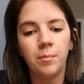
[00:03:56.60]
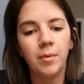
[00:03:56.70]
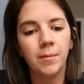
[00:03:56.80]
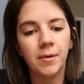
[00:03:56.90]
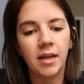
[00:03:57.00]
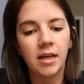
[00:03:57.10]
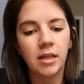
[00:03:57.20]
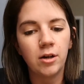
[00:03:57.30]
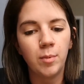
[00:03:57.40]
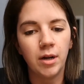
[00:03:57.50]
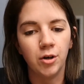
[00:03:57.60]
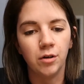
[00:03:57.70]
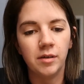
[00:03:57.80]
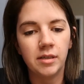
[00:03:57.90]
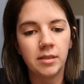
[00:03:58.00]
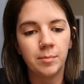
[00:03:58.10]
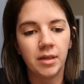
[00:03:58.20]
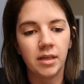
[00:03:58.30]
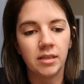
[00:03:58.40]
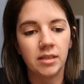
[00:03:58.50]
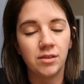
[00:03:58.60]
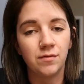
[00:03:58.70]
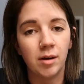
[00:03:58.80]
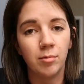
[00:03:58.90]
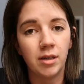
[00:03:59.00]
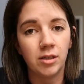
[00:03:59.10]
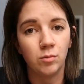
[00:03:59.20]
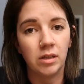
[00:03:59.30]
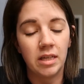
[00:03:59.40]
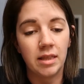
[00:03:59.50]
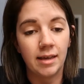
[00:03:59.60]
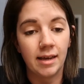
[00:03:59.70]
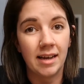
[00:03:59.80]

but I'm getting a little bit nervous because this fabric is really thick